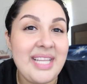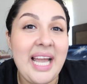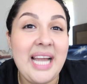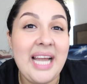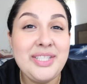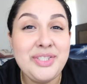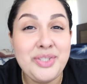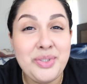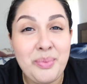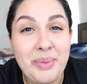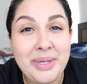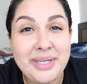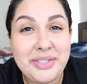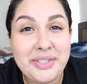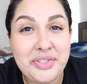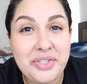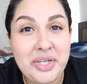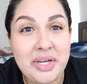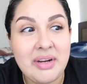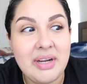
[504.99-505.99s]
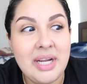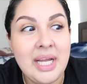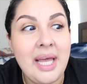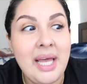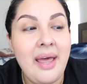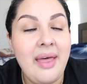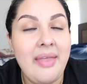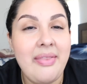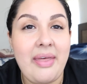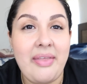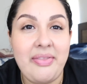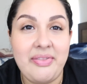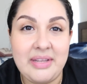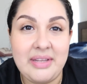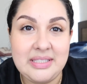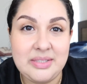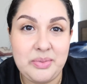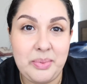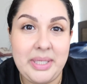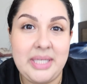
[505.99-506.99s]
I do want to share that
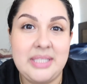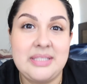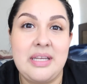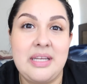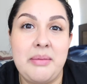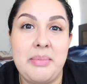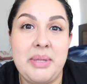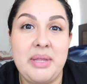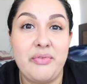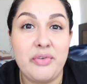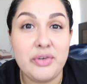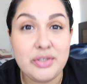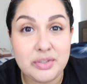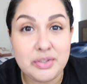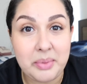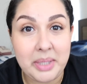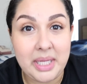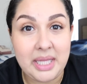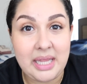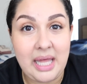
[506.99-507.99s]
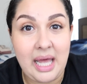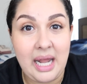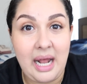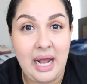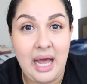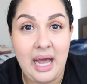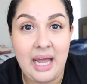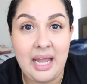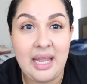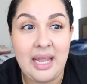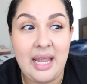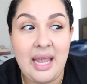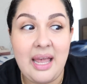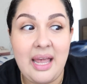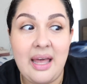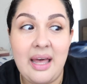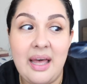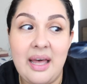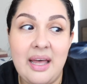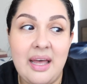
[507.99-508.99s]
this week is going to be the first week that I
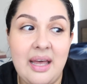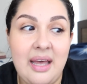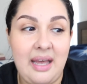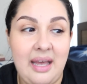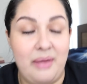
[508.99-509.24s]
uh,